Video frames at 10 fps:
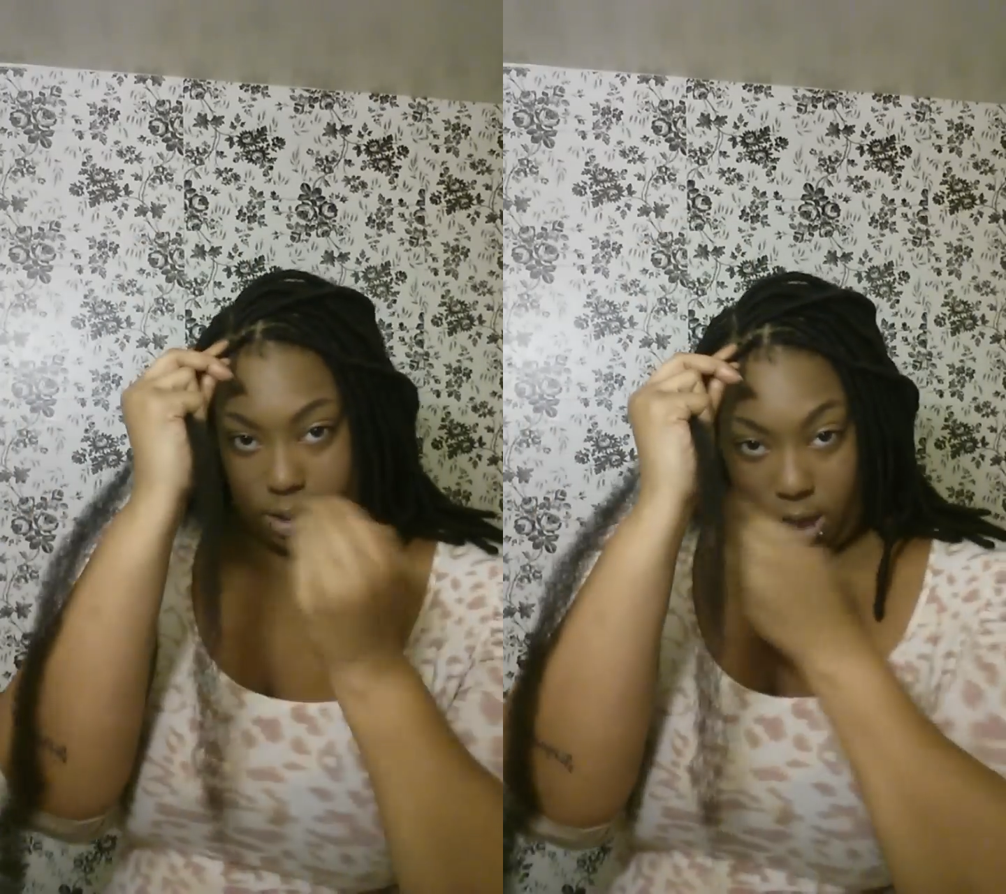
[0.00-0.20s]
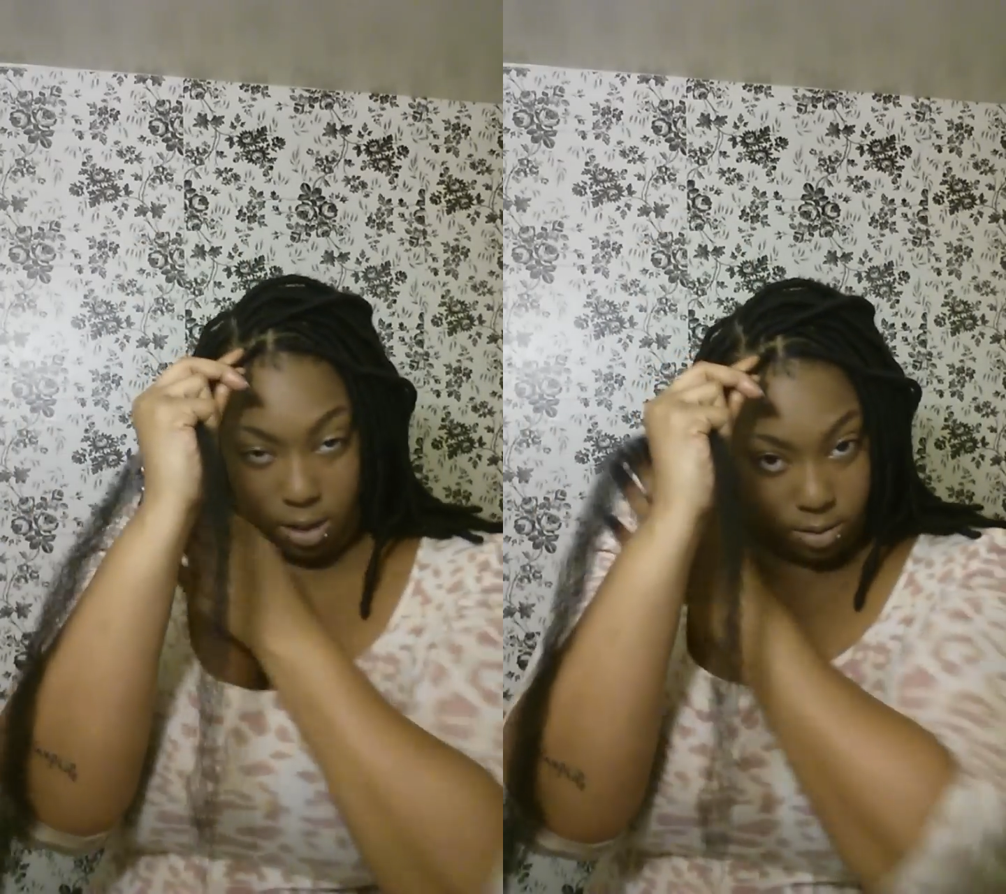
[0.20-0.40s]

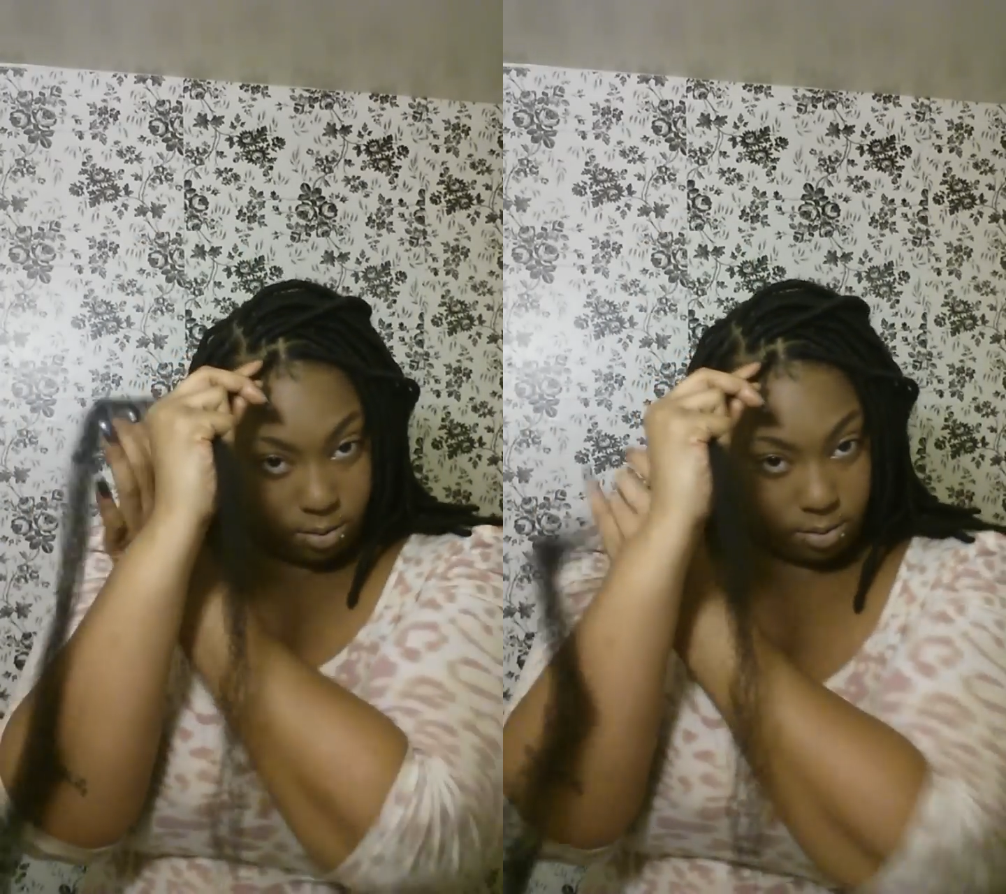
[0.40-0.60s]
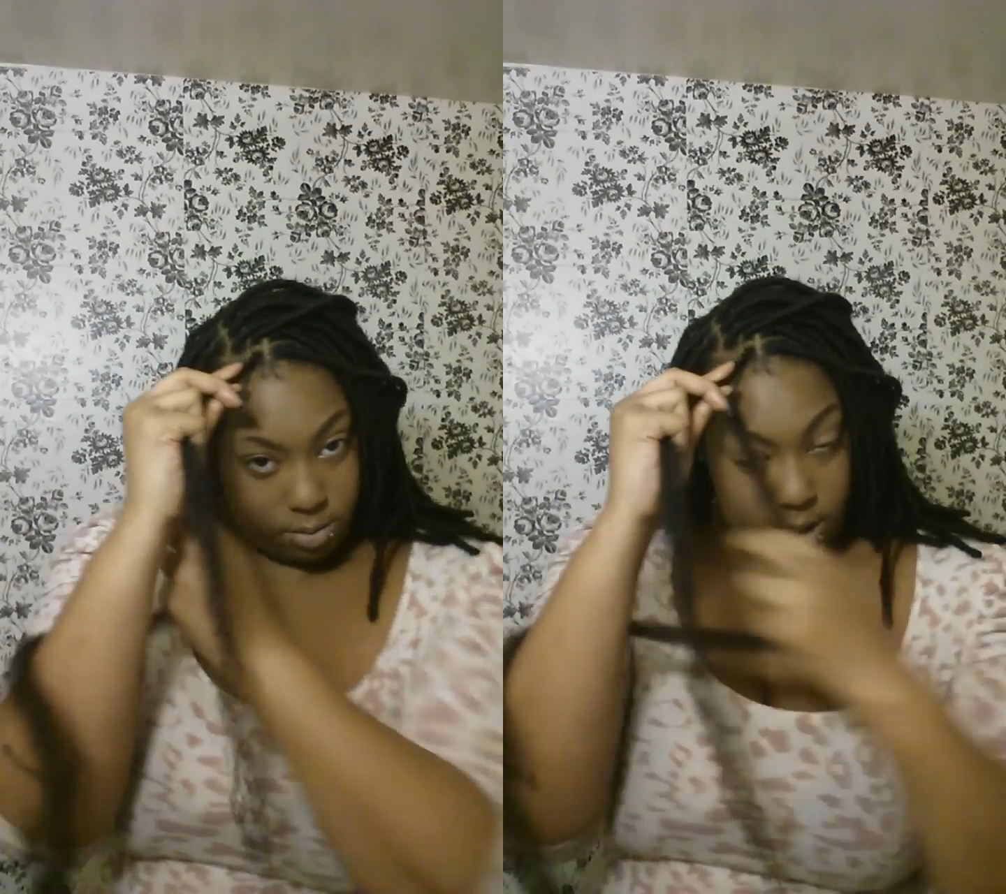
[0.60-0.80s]
So
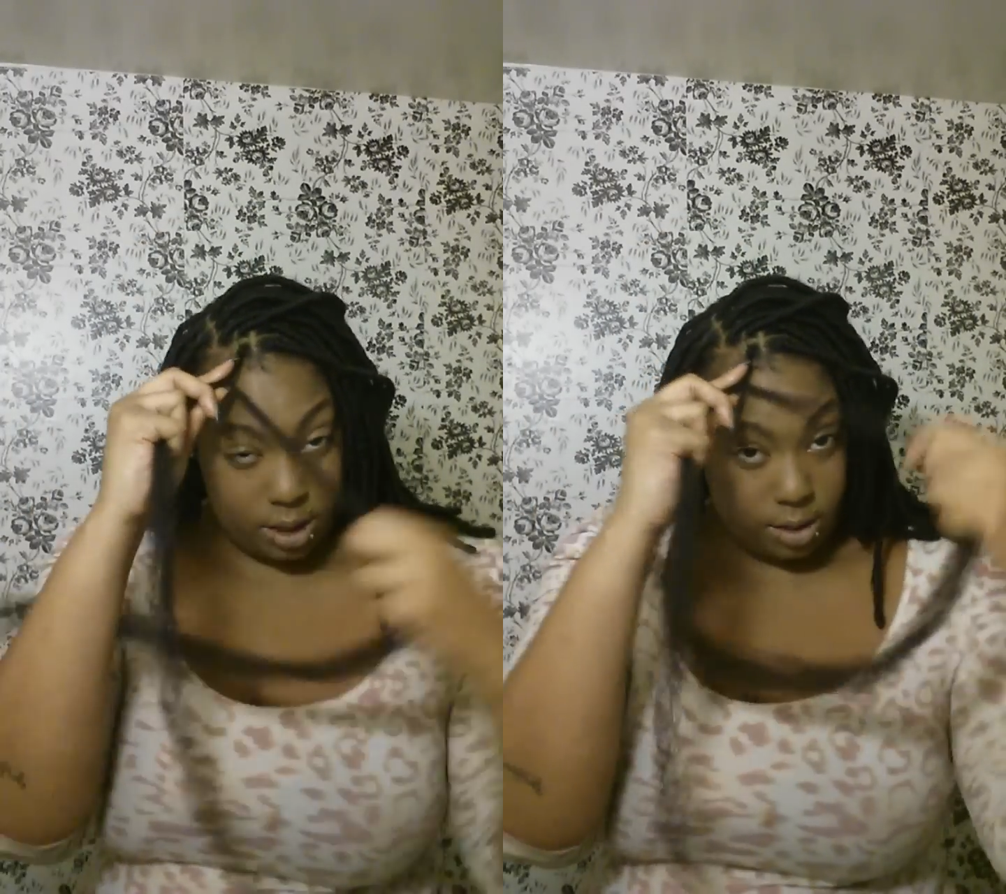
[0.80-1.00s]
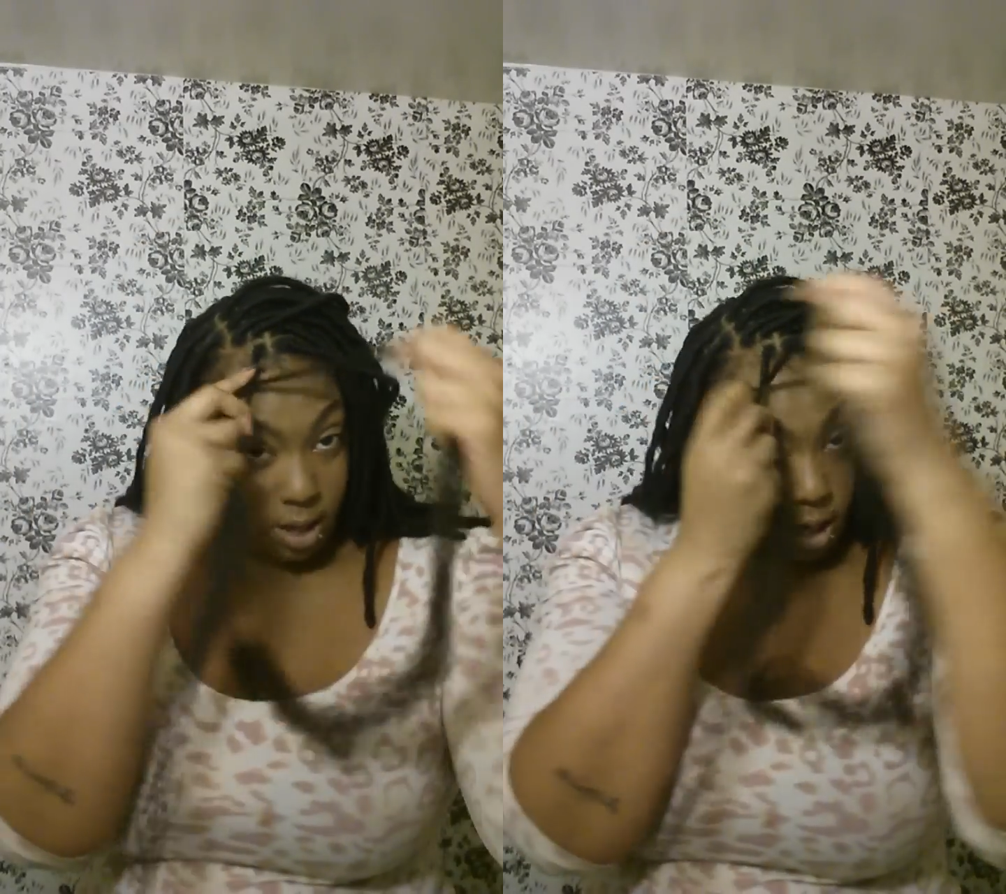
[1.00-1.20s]

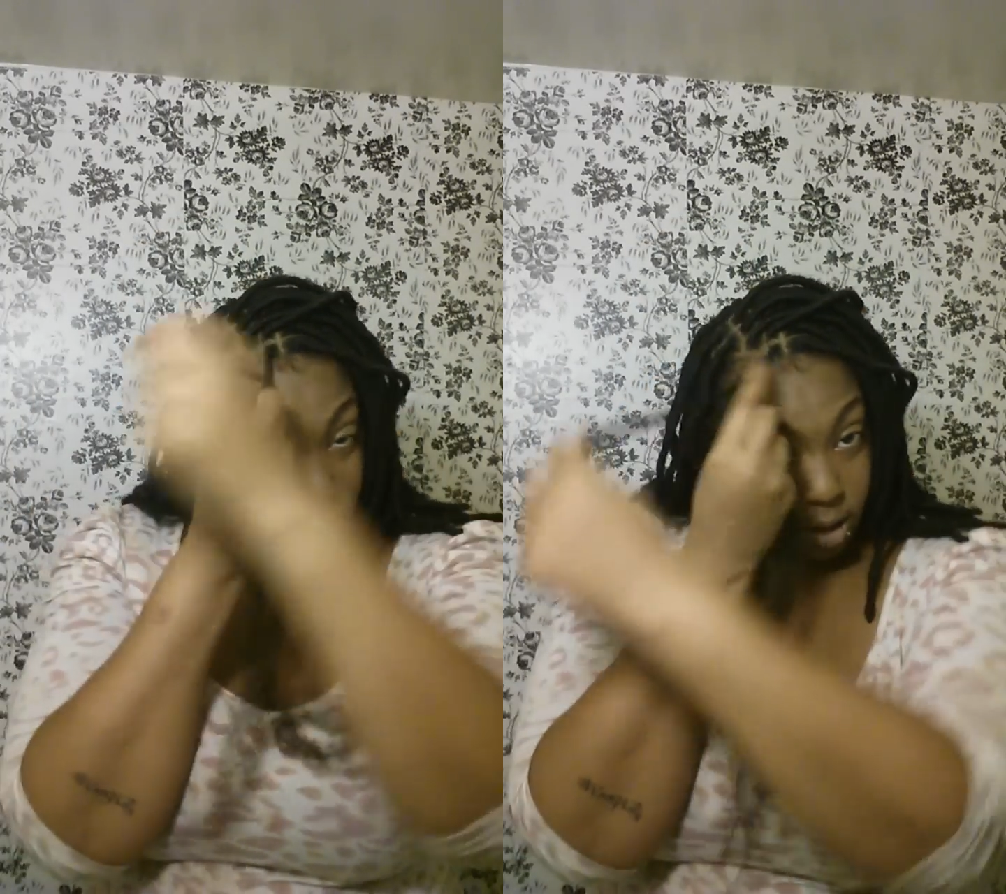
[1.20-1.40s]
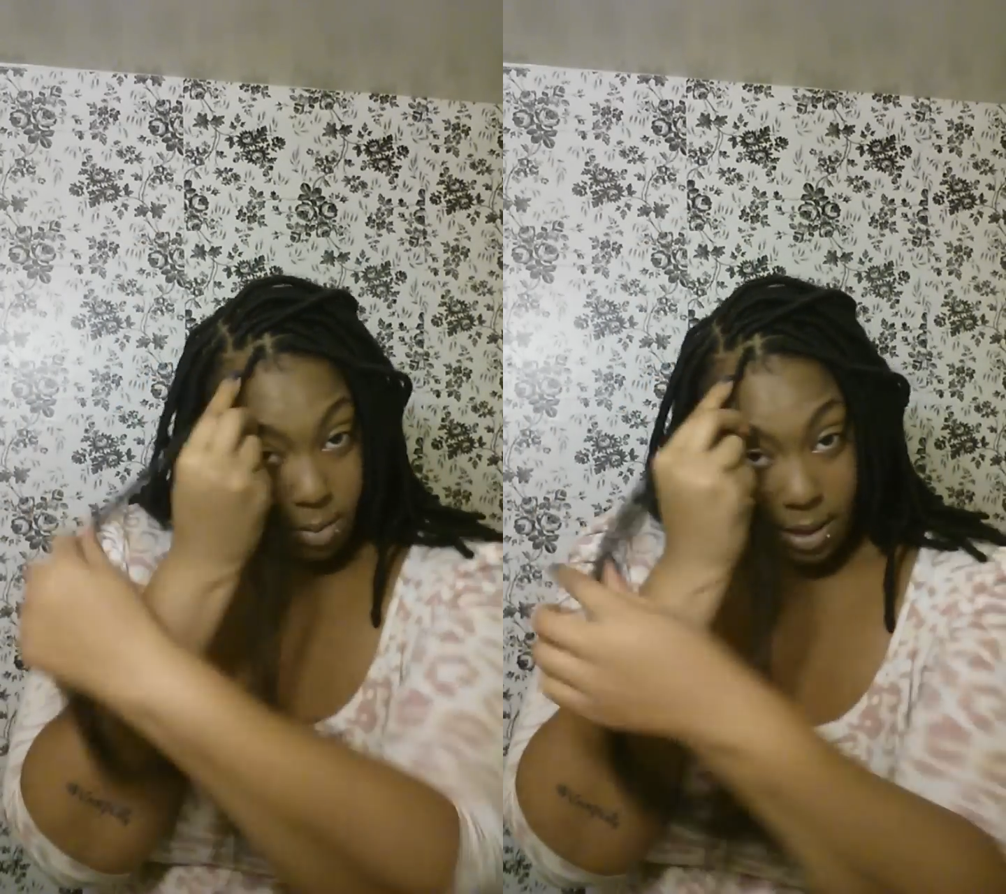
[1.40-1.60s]
just do that all the